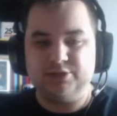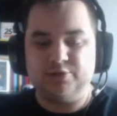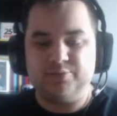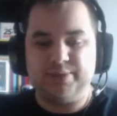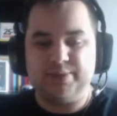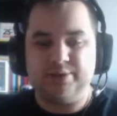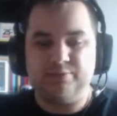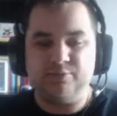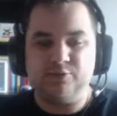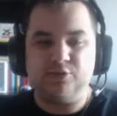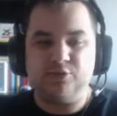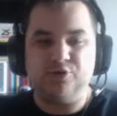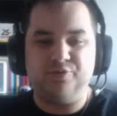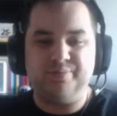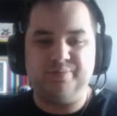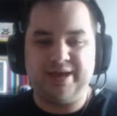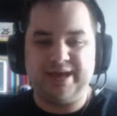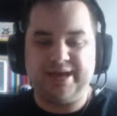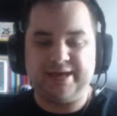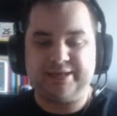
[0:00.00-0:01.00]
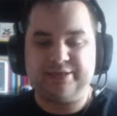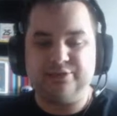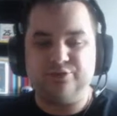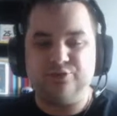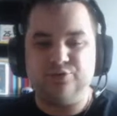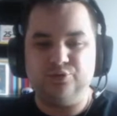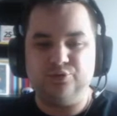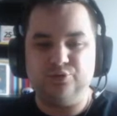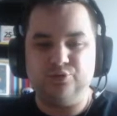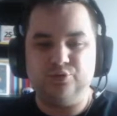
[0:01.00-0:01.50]
So now we'll go
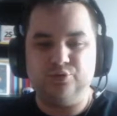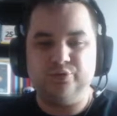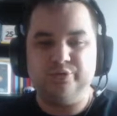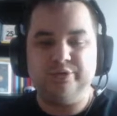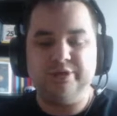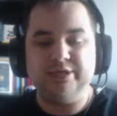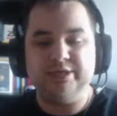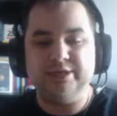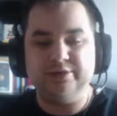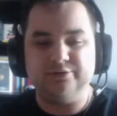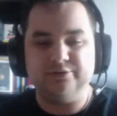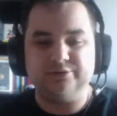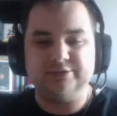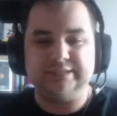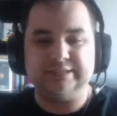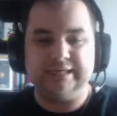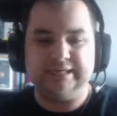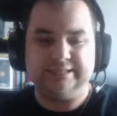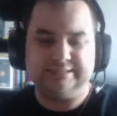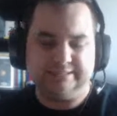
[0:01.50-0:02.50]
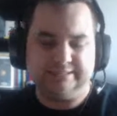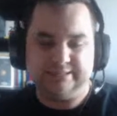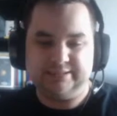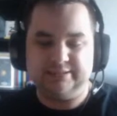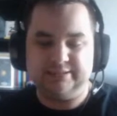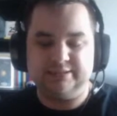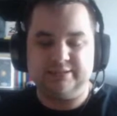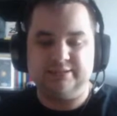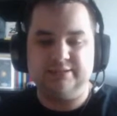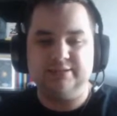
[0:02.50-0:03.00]
back to the hero stats
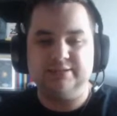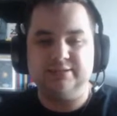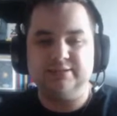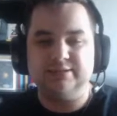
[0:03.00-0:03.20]
and